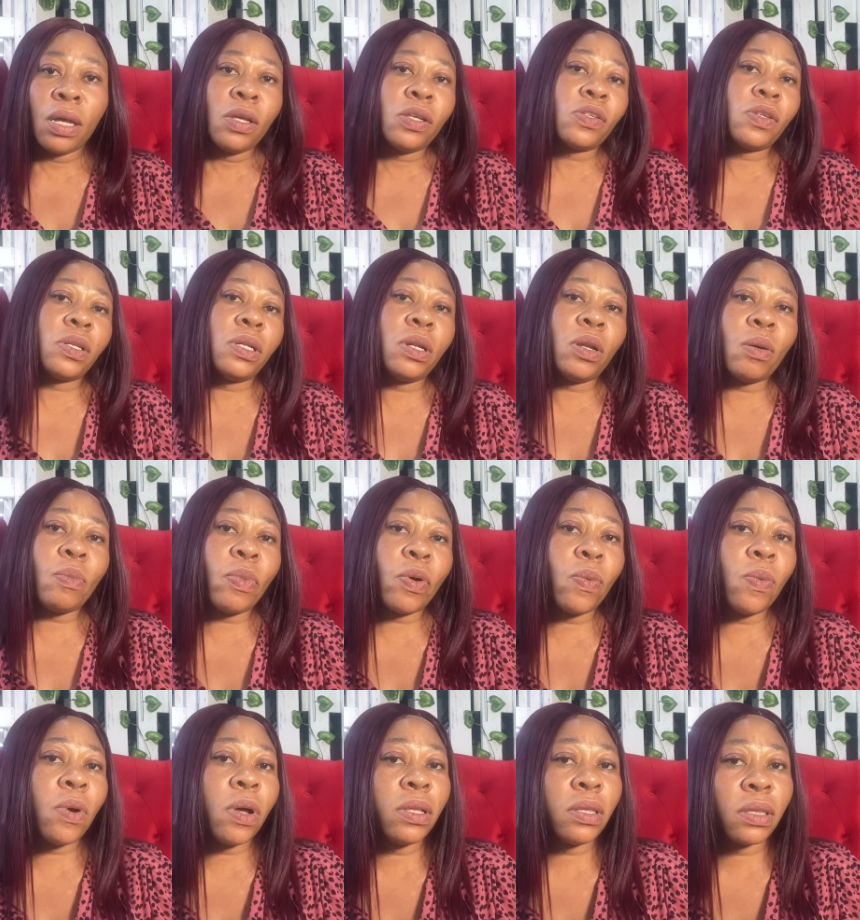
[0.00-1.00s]
So the number
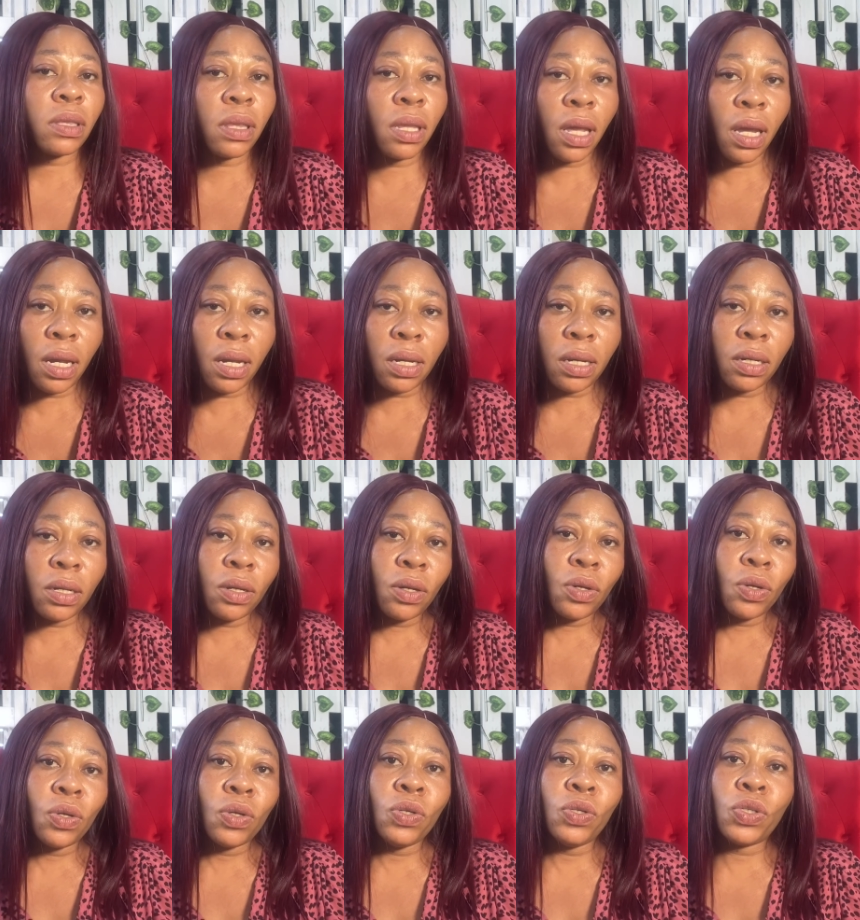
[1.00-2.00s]
one thing
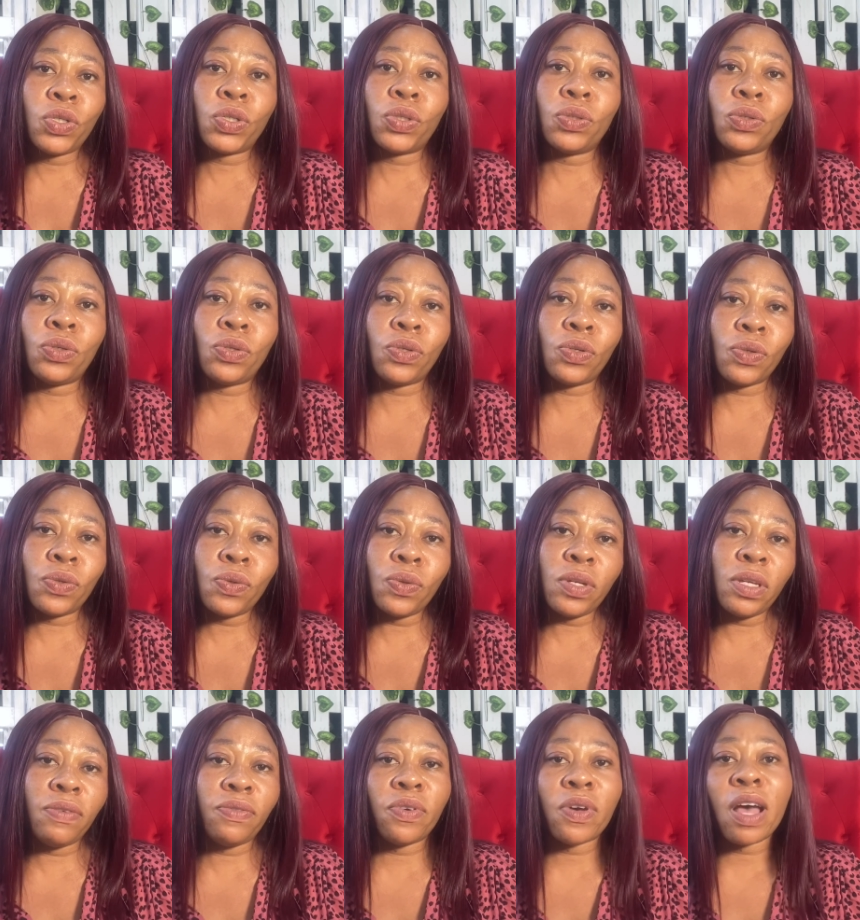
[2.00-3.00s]
you should do
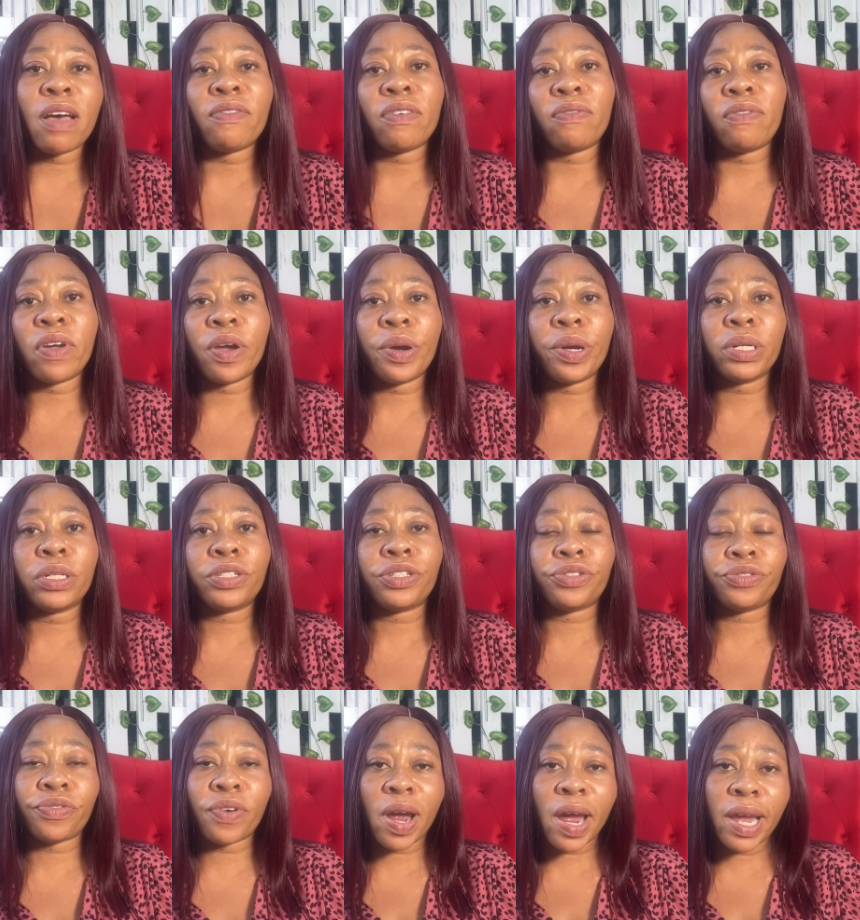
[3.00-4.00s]
if you have a very
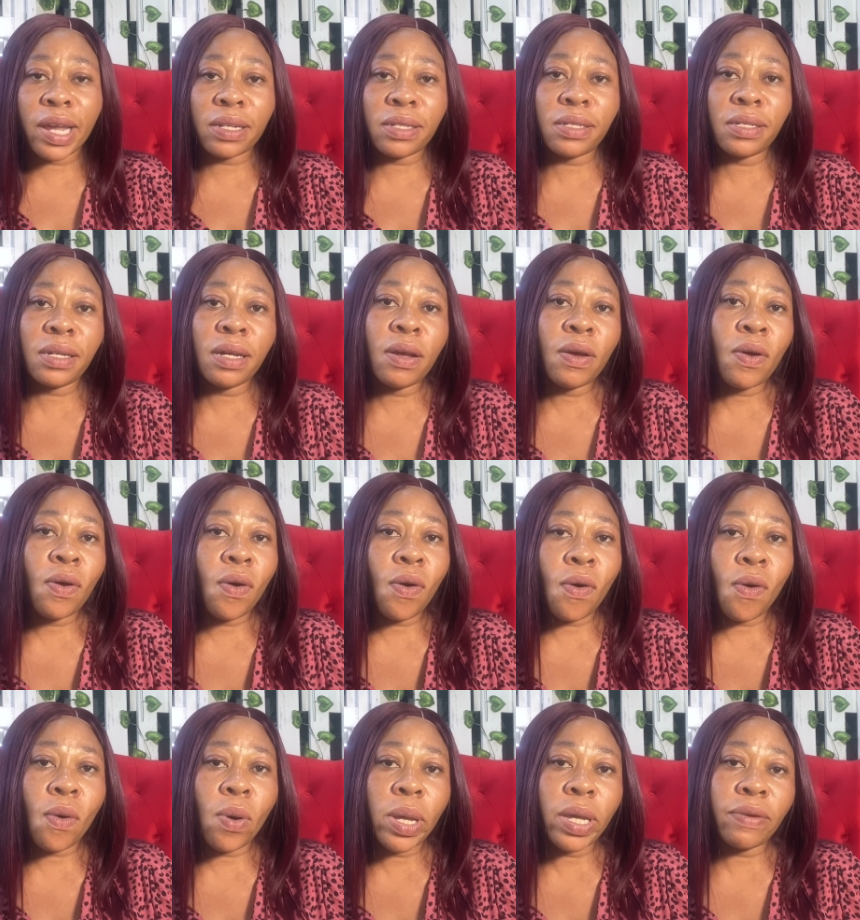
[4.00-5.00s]
dried
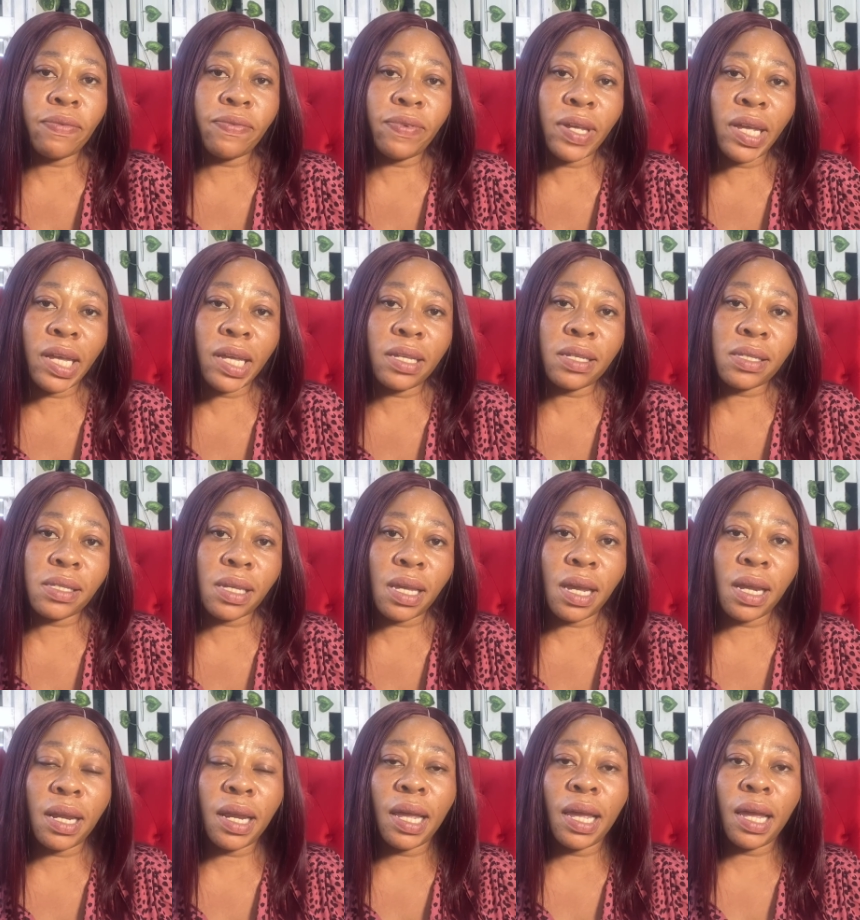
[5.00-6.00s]
or a flaky
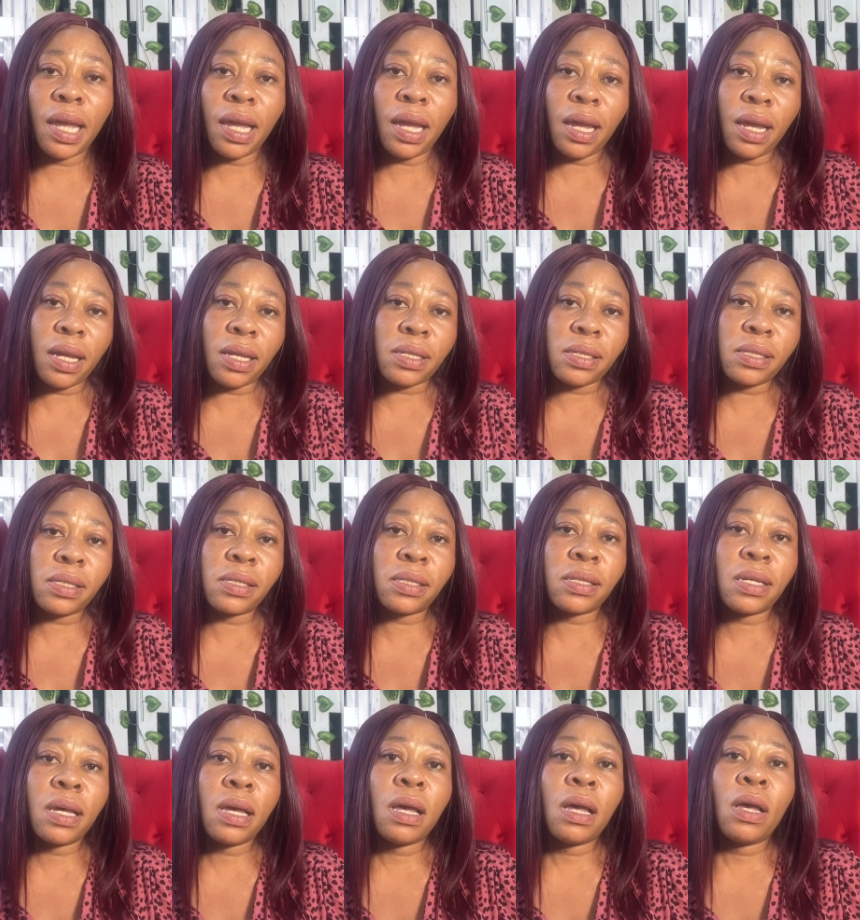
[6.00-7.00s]
skin is
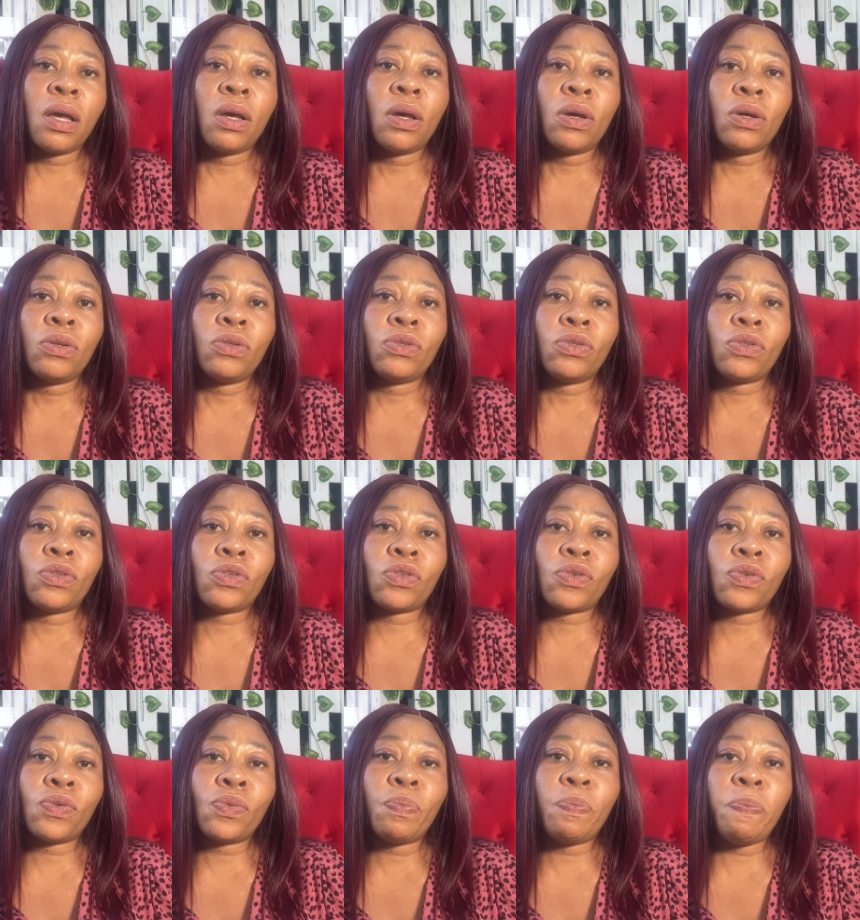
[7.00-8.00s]

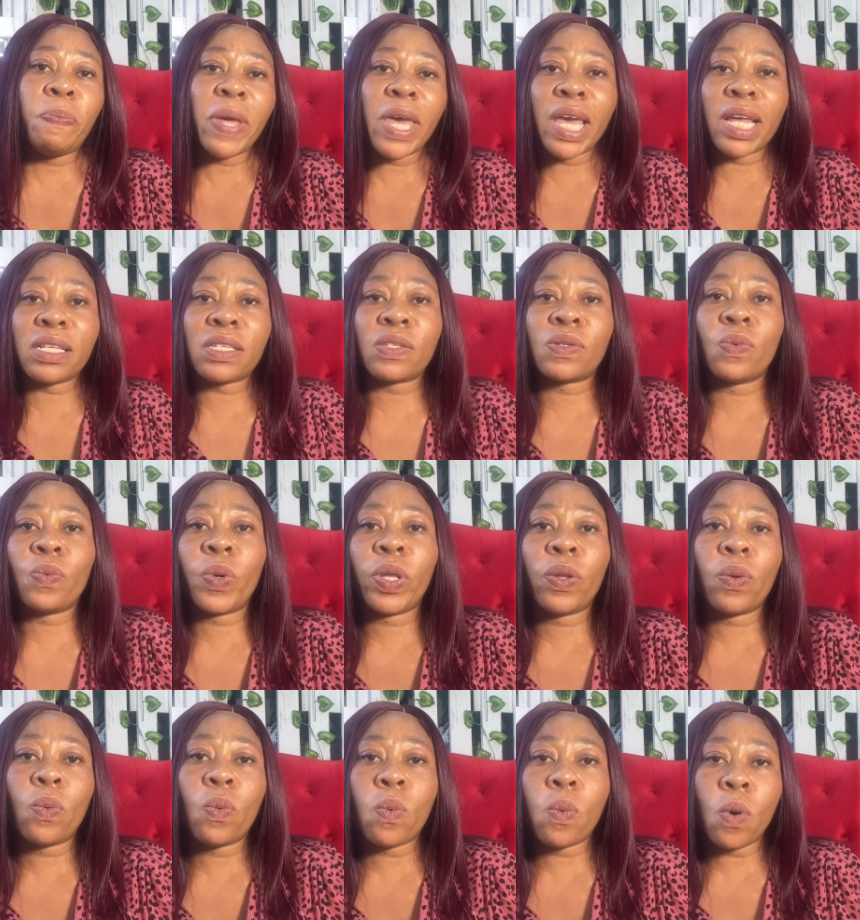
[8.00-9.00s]
to bathe
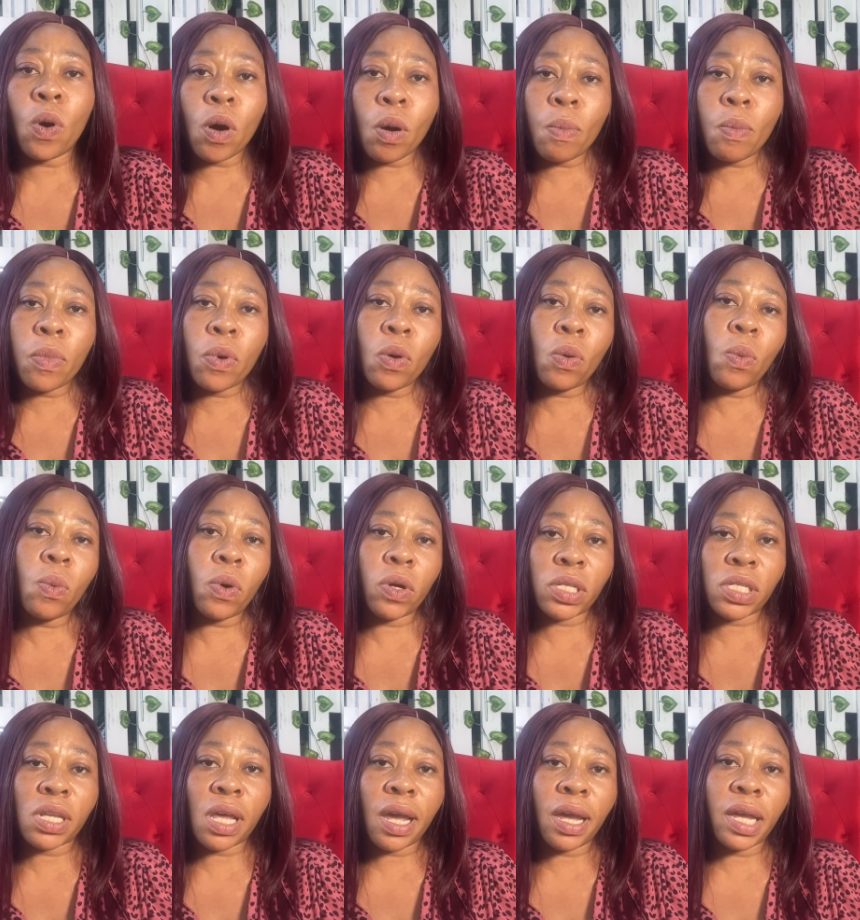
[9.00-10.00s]
with warm
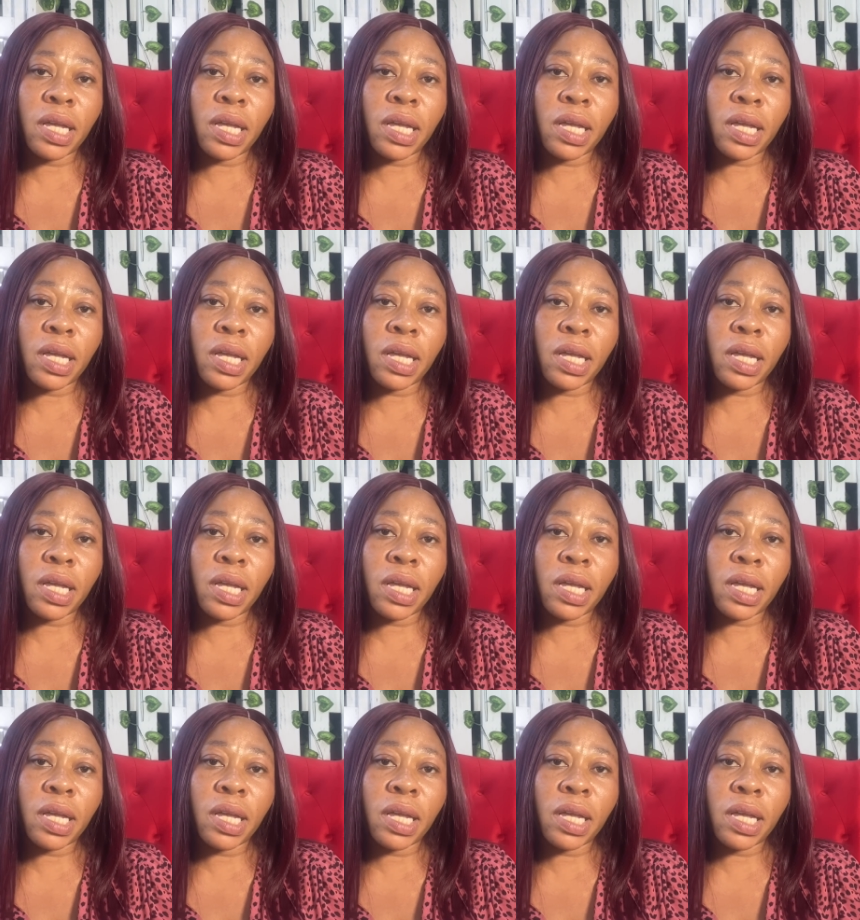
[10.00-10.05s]
water.